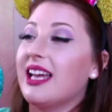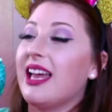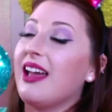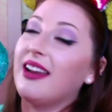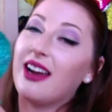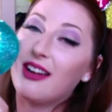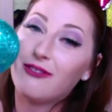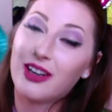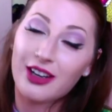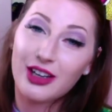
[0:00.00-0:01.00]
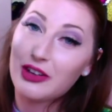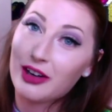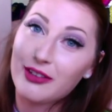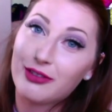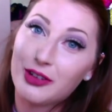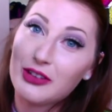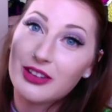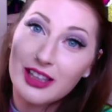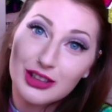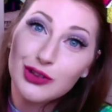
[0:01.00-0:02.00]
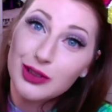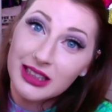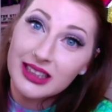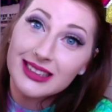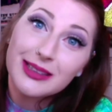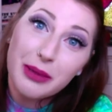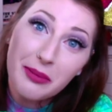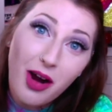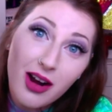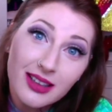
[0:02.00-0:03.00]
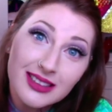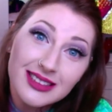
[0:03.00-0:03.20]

and I'm very grateful that you sent these in my box.